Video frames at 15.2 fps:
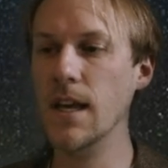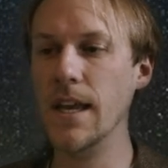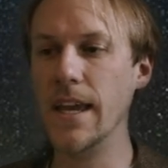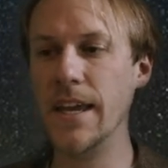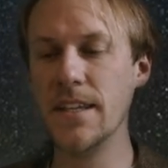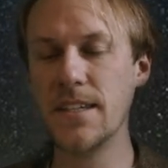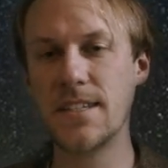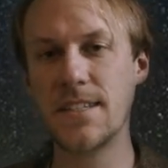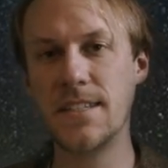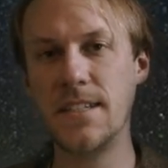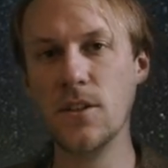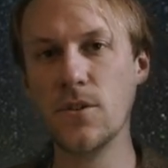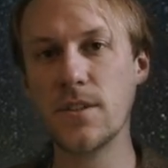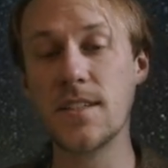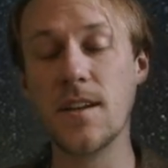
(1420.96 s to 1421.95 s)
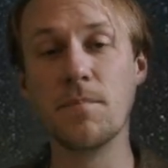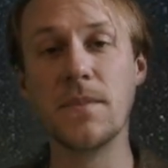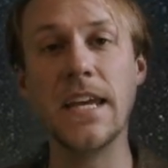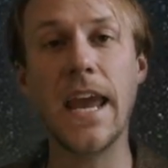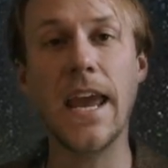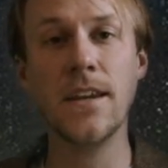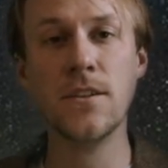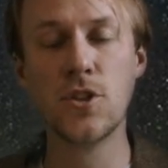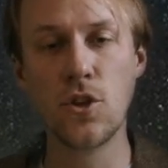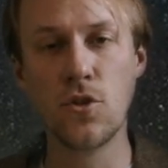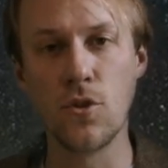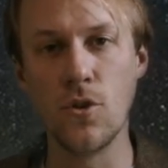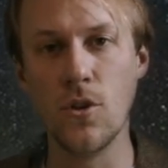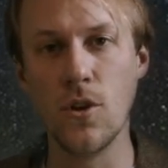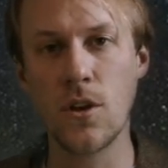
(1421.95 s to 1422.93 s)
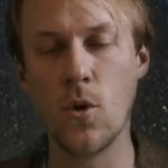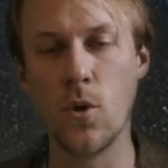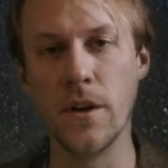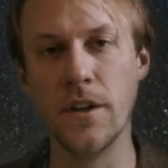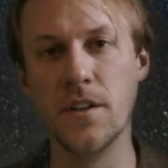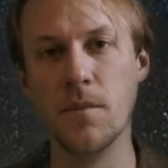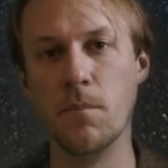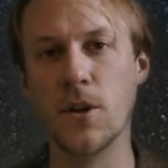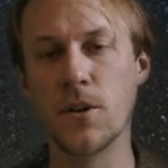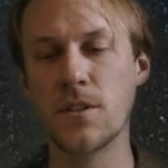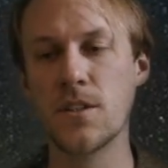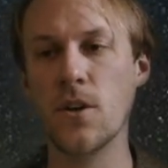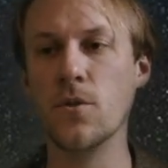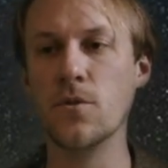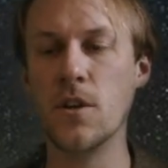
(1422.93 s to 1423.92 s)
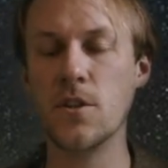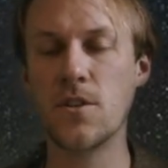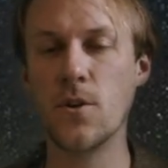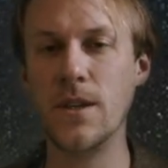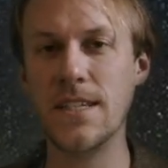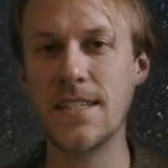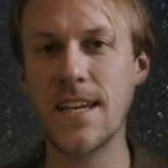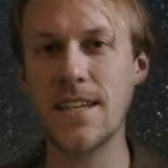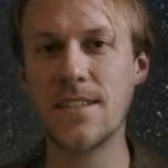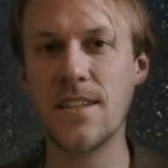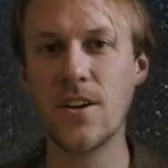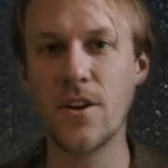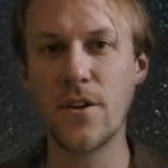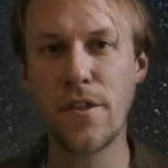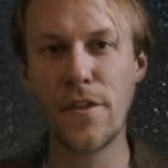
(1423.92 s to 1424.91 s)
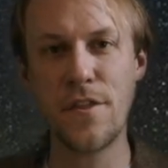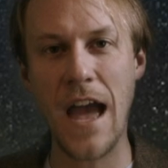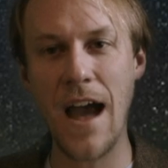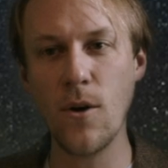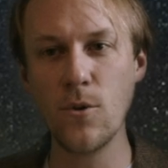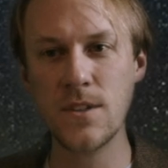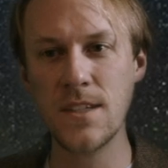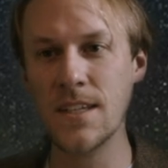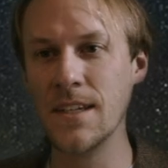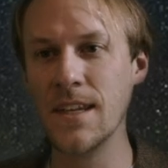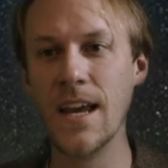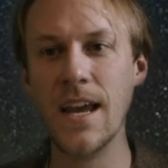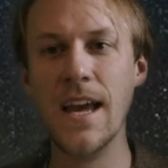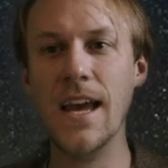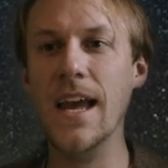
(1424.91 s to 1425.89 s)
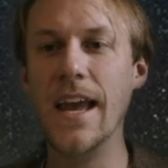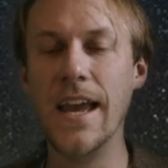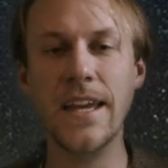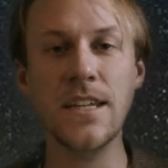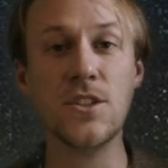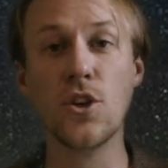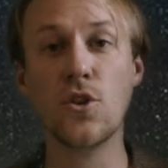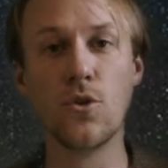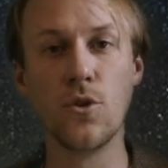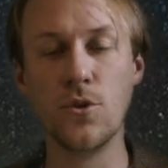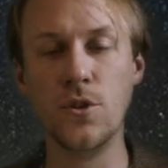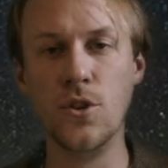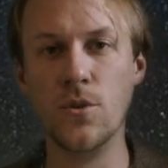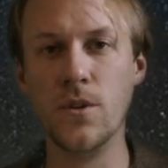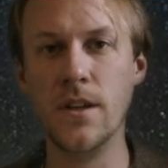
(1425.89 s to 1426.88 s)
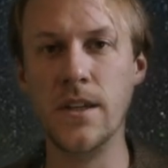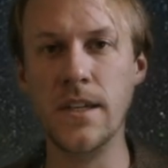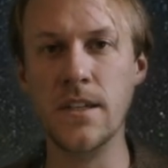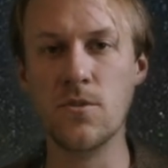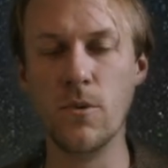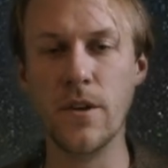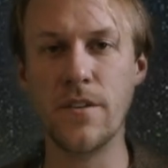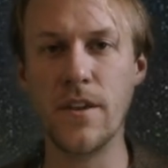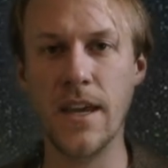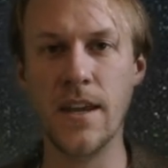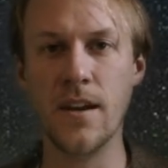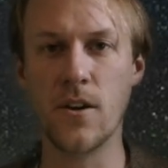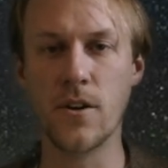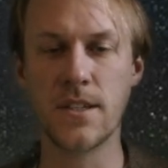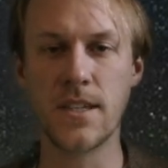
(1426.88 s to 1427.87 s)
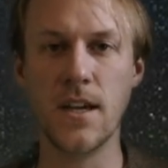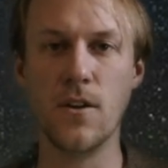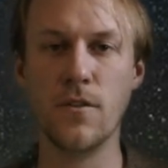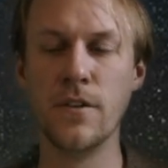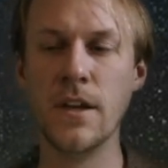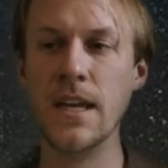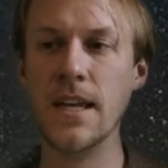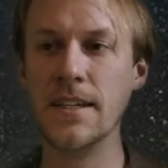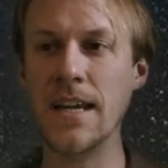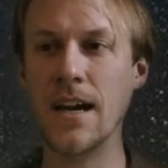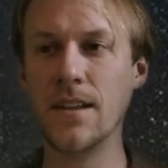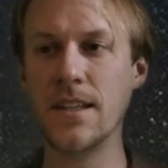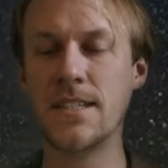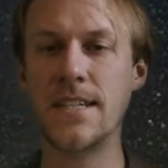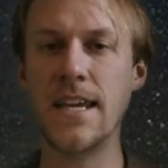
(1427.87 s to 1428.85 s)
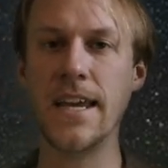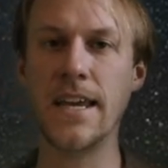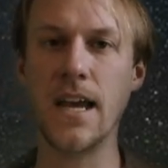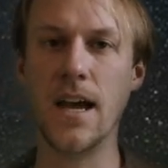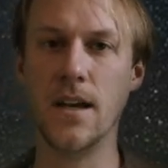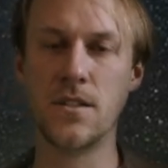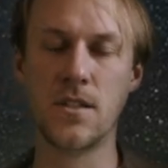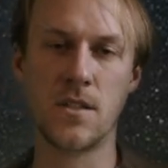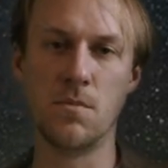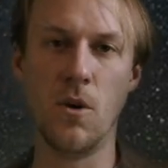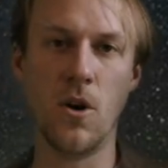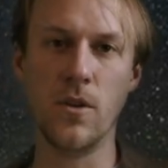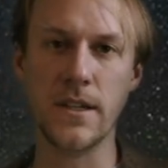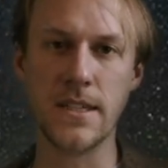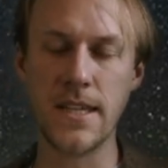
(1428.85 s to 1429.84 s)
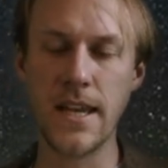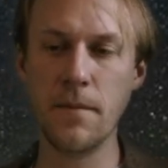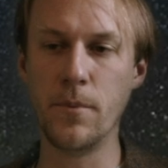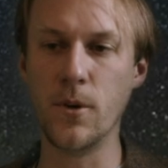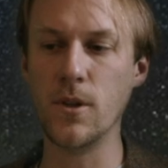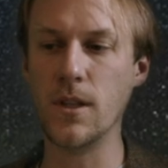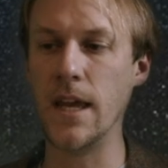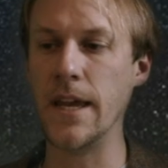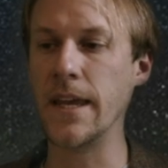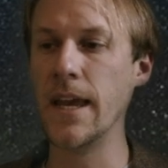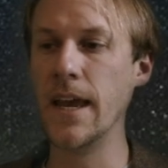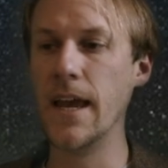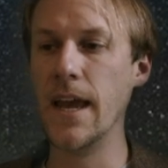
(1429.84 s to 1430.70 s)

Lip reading: it is still something integral according to Bergson. So he says there are 1,000 integral unities within ourself. Now let's take a small example, like